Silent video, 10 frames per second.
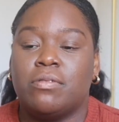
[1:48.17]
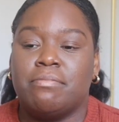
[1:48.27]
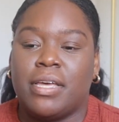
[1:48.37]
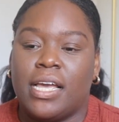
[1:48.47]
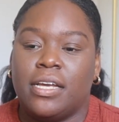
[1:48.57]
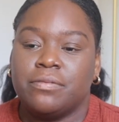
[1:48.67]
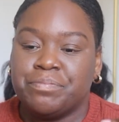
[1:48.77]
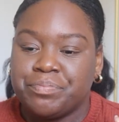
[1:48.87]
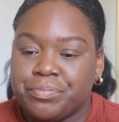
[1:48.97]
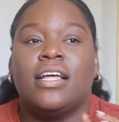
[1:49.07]
one
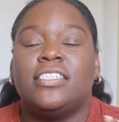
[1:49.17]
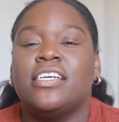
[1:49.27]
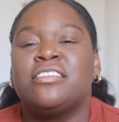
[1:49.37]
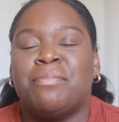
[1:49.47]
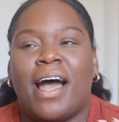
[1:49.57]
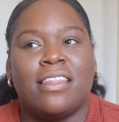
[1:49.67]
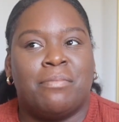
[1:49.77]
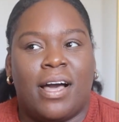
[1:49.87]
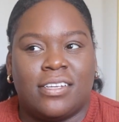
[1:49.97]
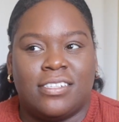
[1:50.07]
being just buy the
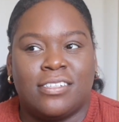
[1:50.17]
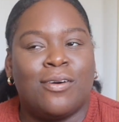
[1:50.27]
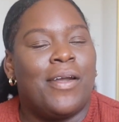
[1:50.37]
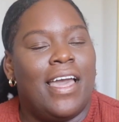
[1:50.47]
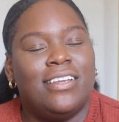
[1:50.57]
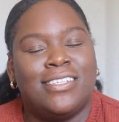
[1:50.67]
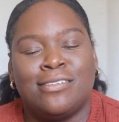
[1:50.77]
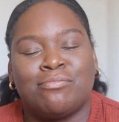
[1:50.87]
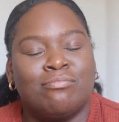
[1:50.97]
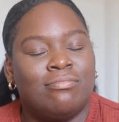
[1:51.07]
boxes. Okay,
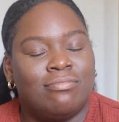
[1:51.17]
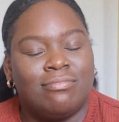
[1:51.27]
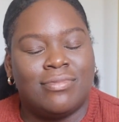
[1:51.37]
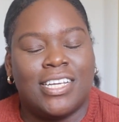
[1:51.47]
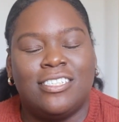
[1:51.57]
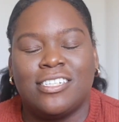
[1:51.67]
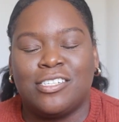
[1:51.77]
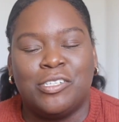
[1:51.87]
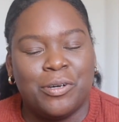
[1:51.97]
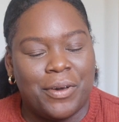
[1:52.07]

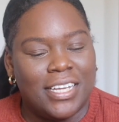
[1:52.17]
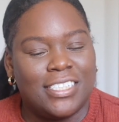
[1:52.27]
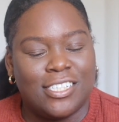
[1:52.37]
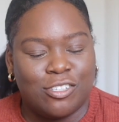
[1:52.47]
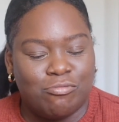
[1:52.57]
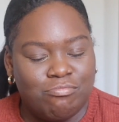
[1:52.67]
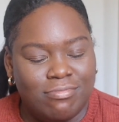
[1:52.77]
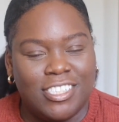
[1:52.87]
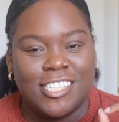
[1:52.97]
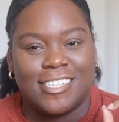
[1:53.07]
just do it. Just
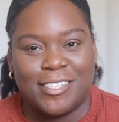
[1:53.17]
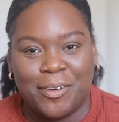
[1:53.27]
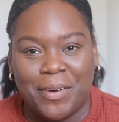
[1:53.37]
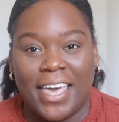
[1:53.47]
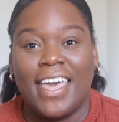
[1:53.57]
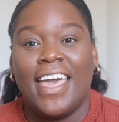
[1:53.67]
do it.